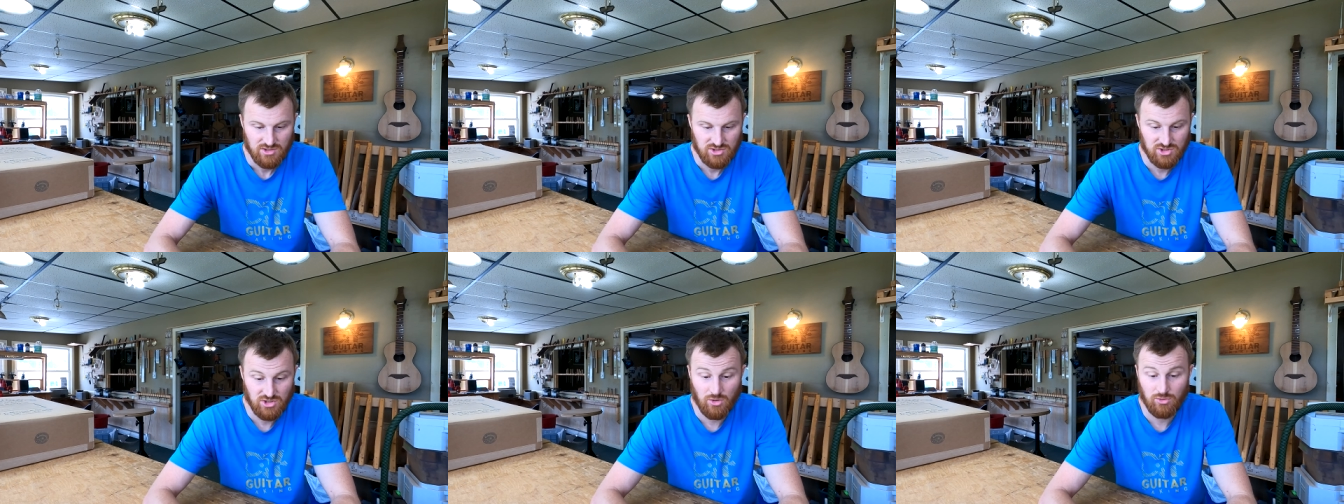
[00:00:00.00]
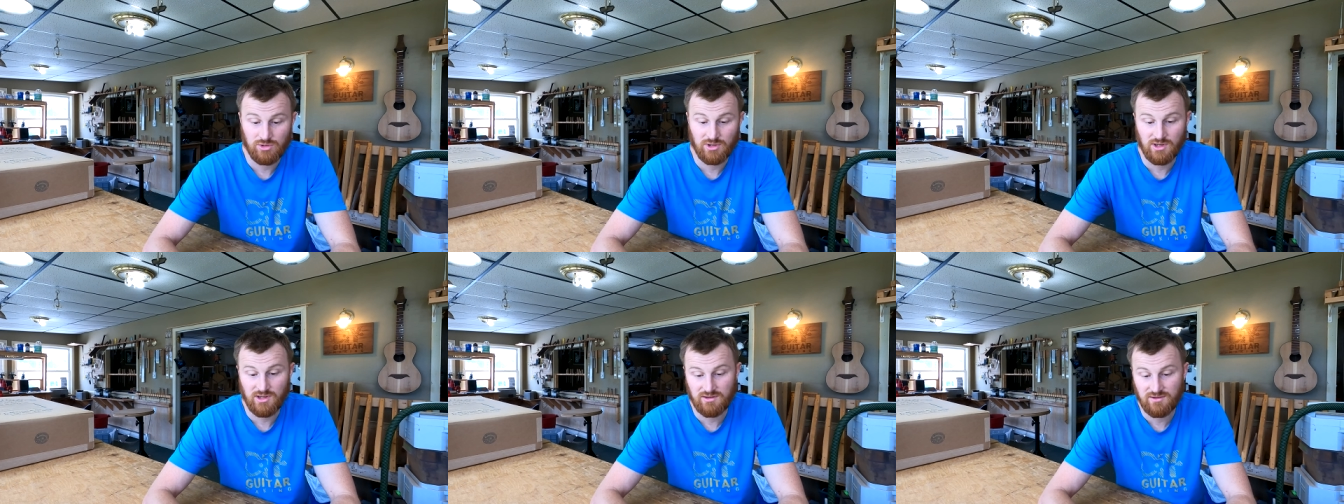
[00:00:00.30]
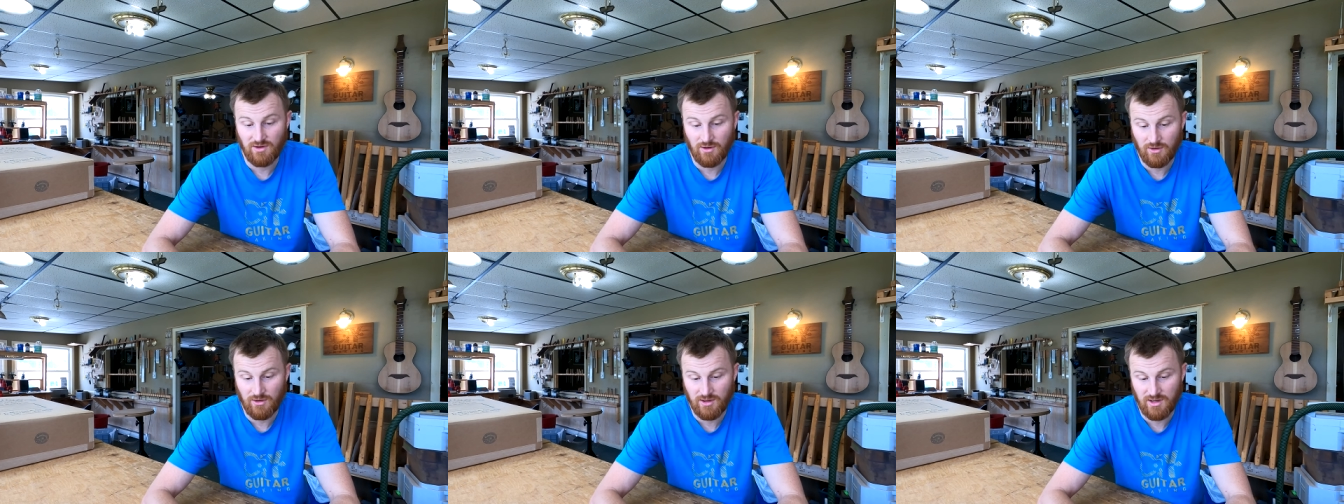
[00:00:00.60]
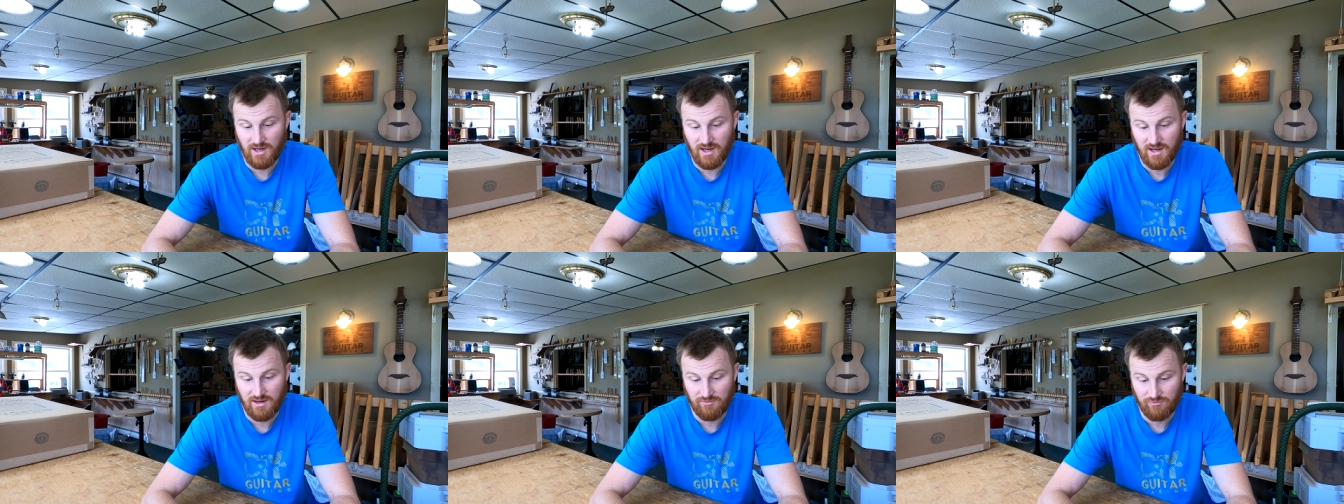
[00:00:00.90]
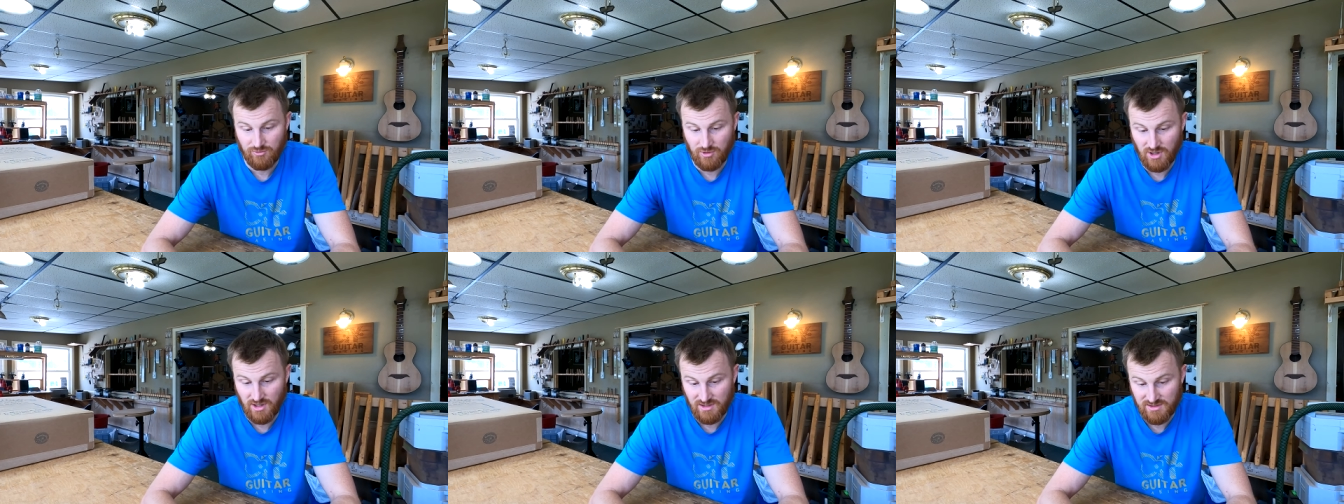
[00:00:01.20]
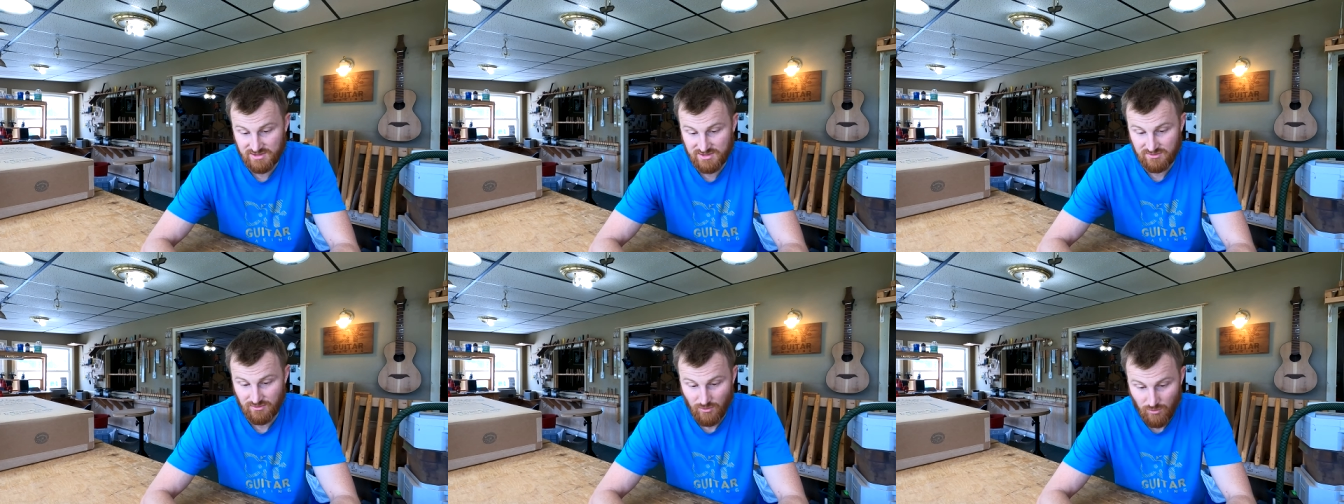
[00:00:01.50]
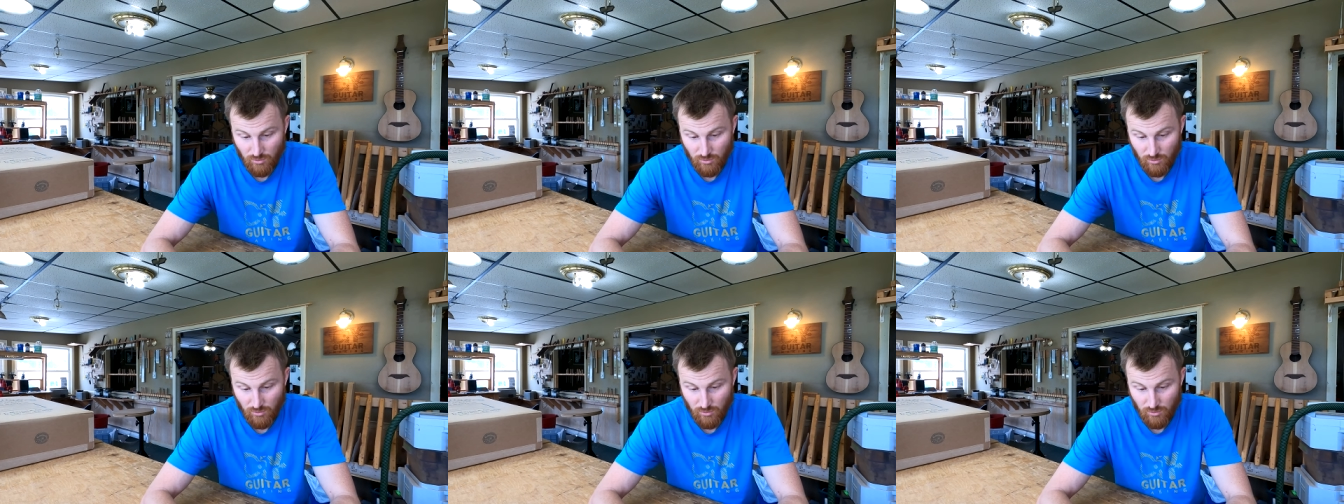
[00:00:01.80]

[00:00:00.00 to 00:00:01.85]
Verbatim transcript: Jonah Guitar Guy writes,